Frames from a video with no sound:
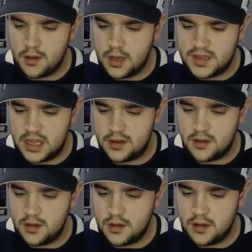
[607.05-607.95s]
Is it?
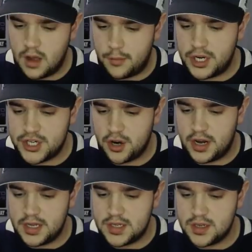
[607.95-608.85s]
I'm pretty sure it
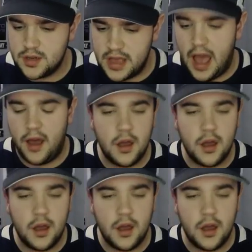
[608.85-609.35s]
is. Yeah.